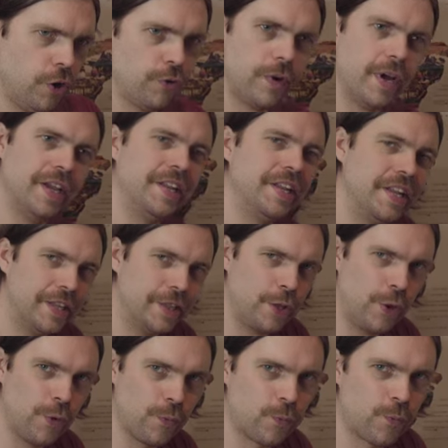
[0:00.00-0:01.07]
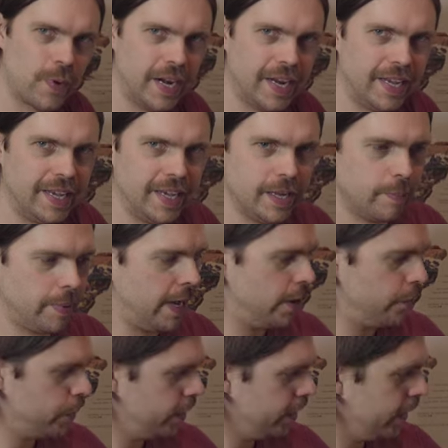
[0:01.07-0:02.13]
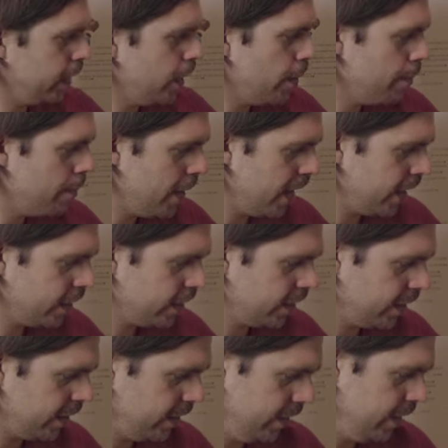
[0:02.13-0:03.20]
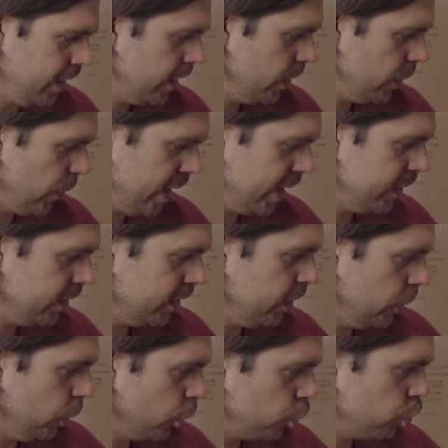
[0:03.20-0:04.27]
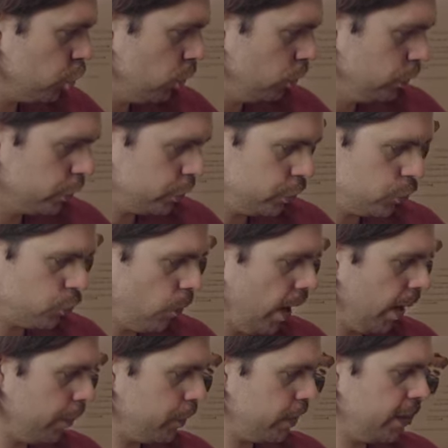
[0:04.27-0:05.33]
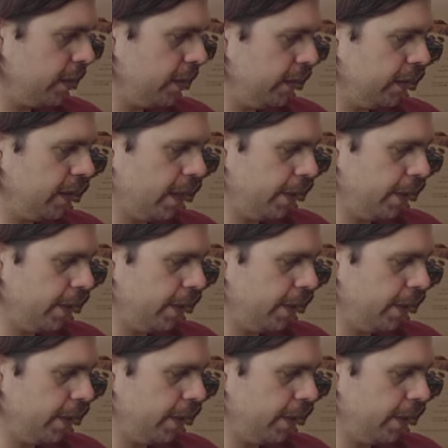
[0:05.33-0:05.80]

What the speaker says: All right, that's really it about the backside now and the shoulder straps and the